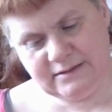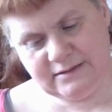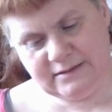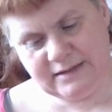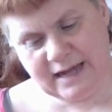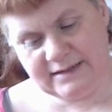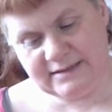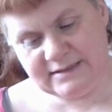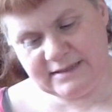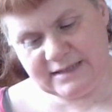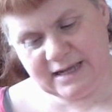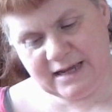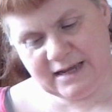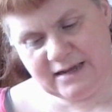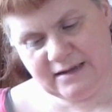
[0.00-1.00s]

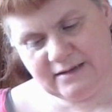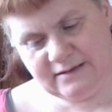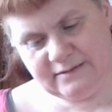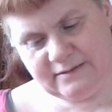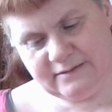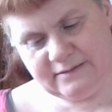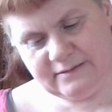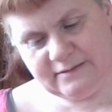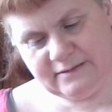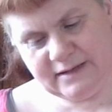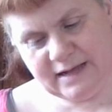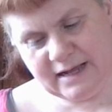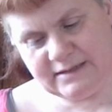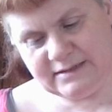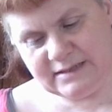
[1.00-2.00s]
Yensei
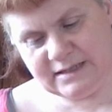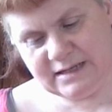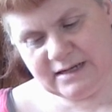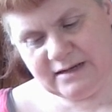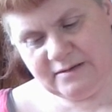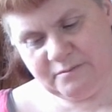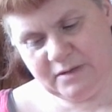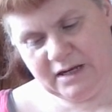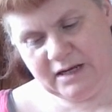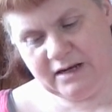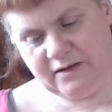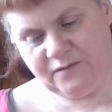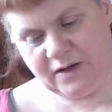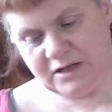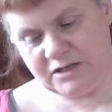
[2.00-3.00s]
Yensi
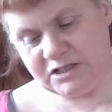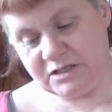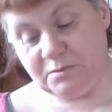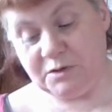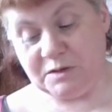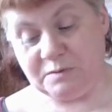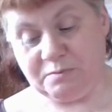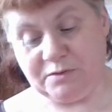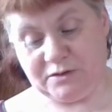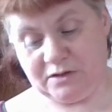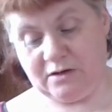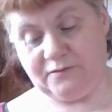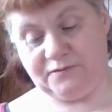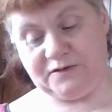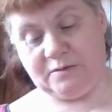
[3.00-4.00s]
meaning vegetables
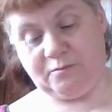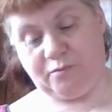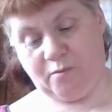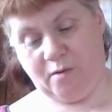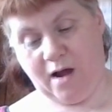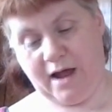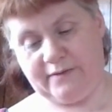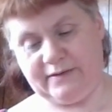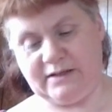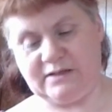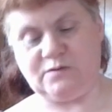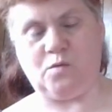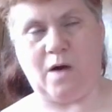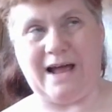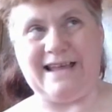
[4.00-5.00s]
preserved in brine.
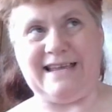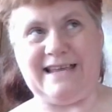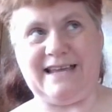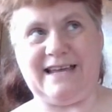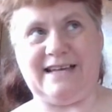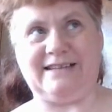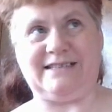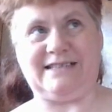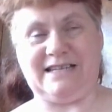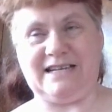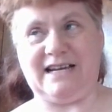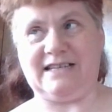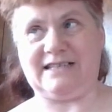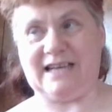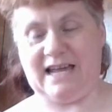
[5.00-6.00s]
That's Y E N
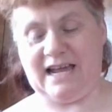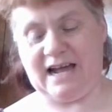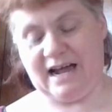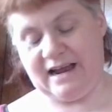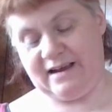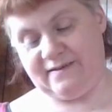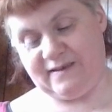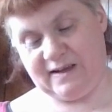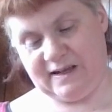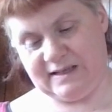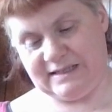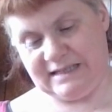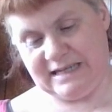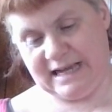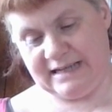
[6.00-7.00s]
T S A I. I think
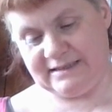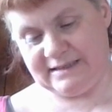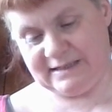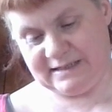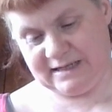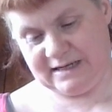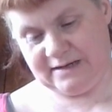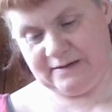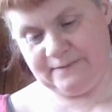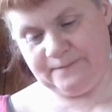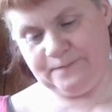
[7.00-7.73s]
it's Yensi.